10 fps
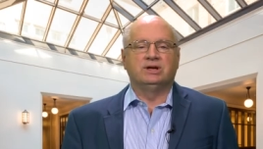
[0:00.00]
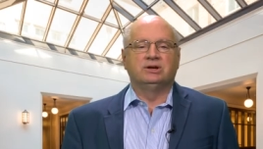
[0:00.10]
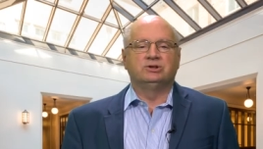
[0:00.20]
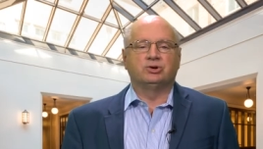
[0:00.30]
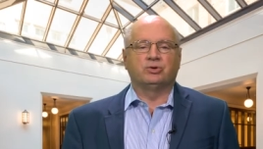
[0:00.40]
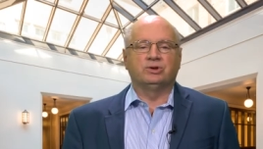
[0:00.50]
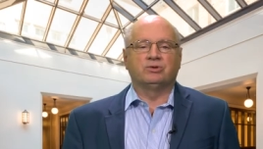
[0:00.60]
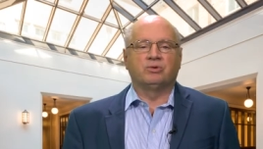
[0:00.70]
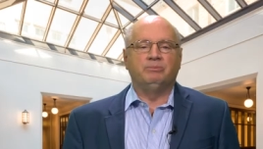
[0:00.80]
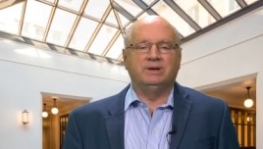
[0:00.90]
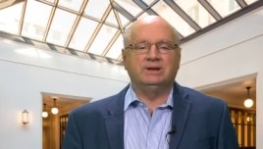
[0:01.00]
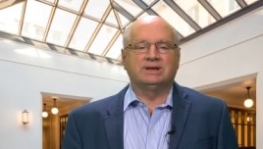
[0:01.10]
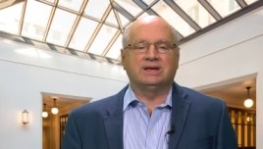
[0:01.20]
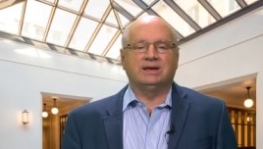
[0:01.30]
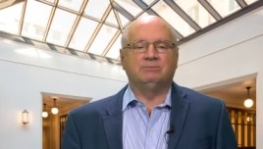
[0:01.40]
during the rabbinic
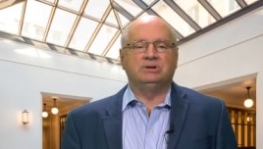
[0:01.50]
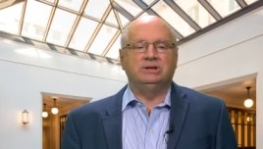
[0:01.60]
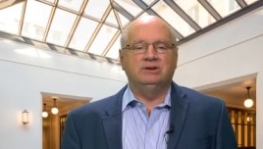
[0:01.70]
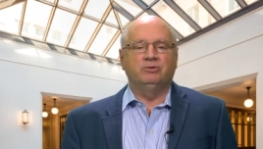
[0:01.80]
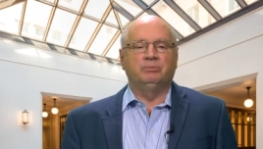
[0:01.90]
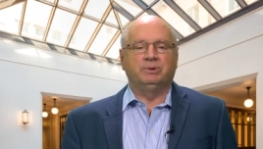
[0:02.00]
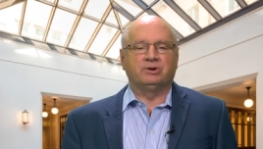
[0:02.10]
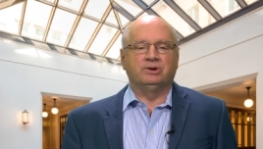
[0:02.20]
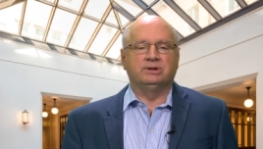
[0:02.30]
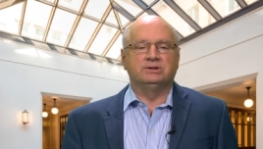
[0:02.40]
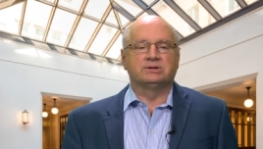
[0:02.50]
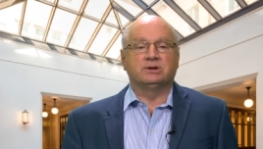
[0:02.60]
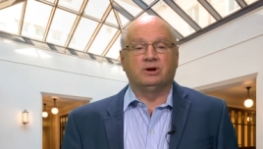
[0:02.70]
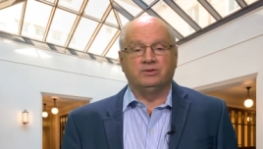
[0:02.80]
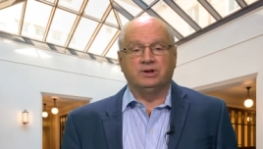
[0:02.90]
and medieval periods,
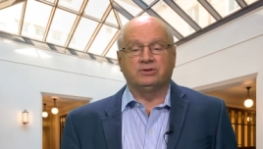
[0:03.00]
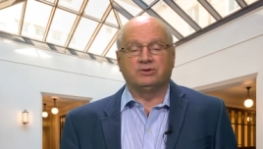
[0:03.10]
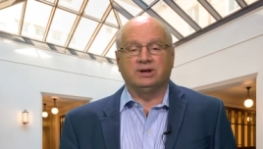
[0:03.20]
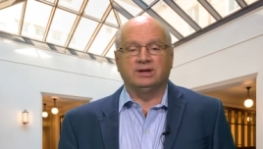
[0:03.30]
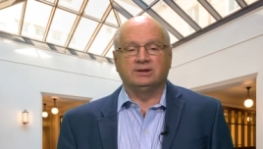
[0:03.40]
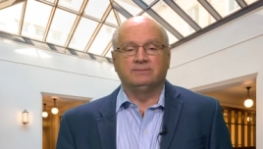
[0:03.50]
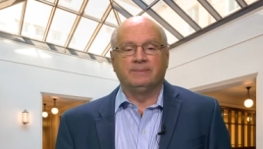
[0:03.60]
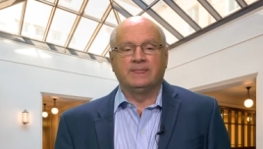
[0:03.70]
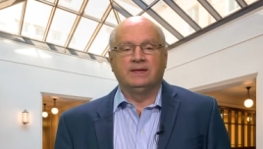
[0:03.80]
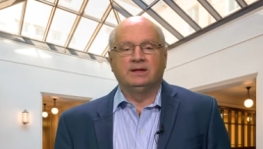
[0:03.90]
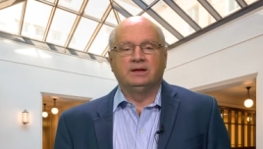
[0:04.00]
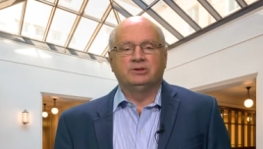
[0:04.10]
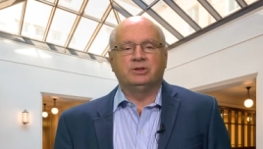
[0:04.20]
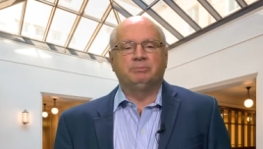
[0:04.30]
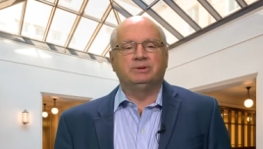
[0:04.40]
on the other hand,
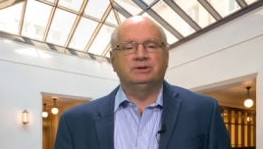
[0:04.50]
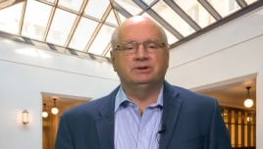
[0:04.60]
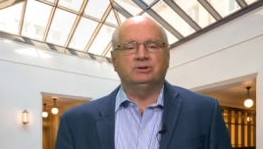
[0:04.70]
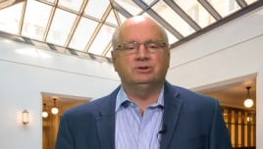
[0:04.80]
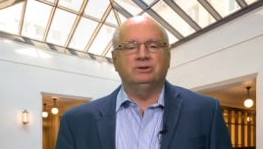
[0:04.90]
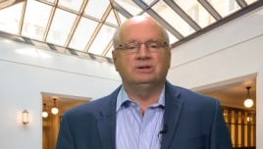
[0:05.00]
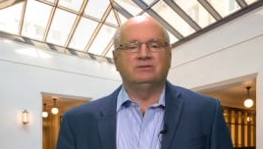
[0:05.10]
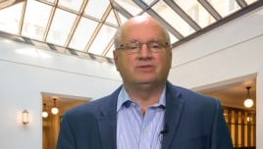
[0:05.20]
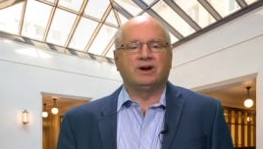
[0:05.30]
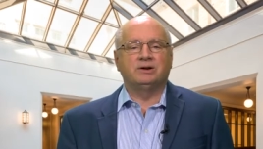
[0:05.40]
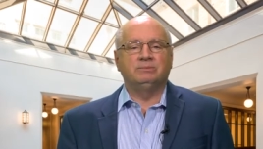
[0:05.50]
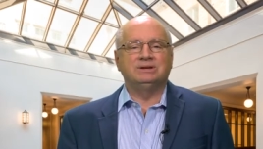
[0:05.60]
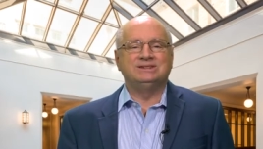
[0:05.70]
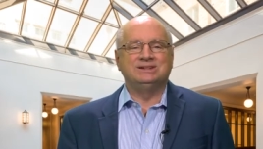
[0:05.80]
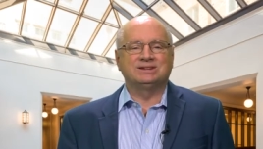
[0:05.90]
the political
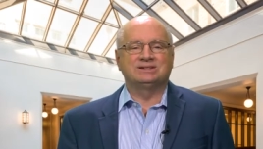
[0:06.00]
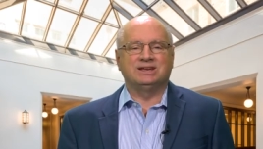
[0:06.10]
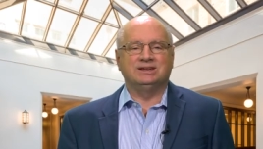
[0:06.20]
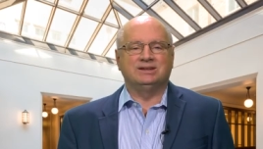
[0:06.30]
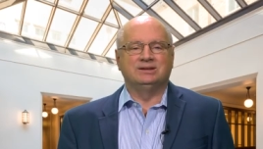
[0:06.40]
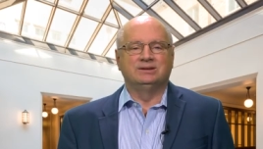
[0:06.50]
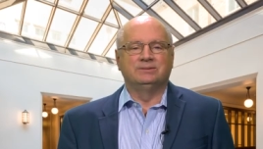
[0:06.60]
environment dictated,